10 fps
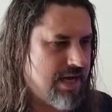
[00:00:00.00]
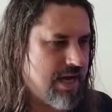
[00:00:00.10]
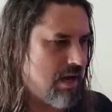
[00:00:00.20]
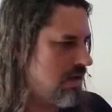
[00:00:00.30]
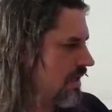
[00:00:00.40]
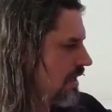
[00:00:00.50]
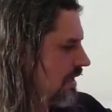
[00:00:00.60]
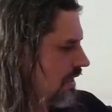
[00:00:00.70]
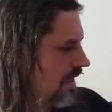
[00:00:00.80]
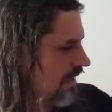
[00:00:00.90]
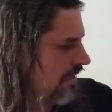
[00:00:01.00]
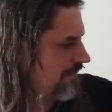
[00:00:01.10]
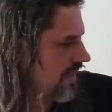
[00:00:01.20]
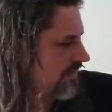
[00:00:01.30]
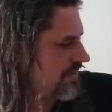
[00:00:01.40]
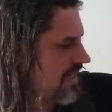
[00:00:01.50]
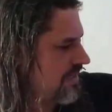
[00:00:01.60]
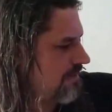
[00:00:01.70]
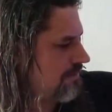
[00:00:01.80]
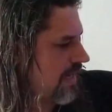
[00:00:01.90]
out. I'll say
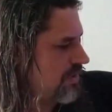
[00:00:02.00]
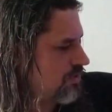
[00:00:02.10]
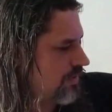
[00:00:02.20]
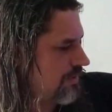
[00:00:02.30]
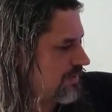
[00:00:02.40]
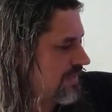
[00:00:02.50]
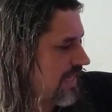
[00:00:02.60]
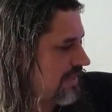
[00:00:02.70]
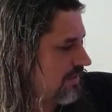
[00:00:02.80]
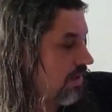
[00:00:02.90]
that my dream state,